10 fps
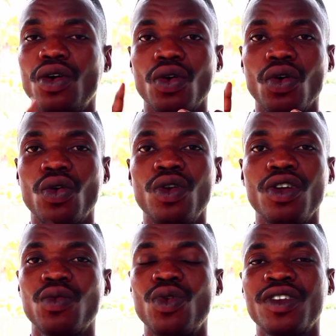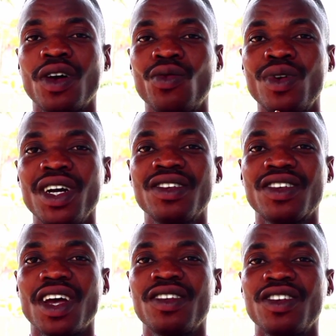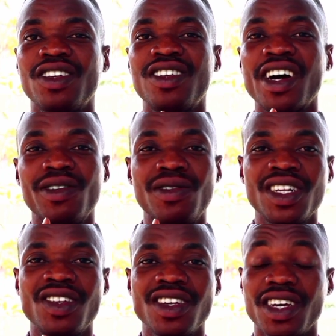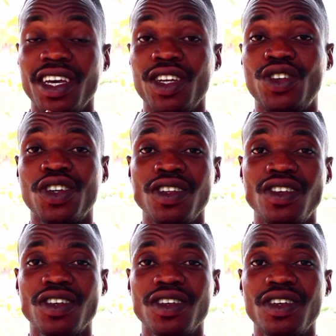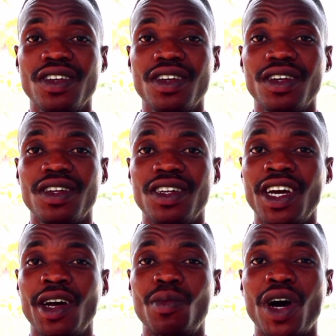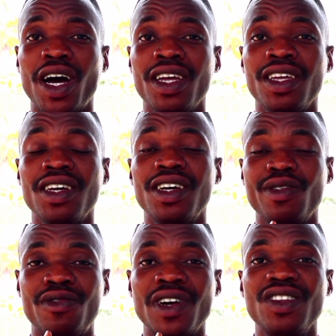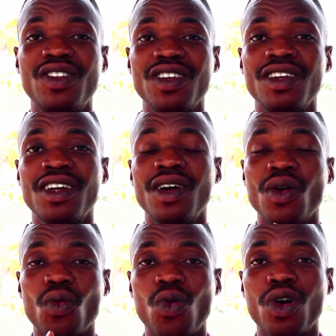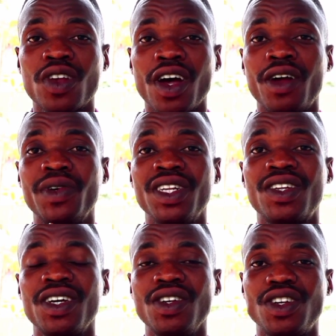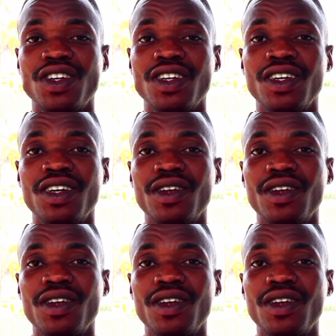Coconut water works as a diuretic agent, thereby preventing water retention.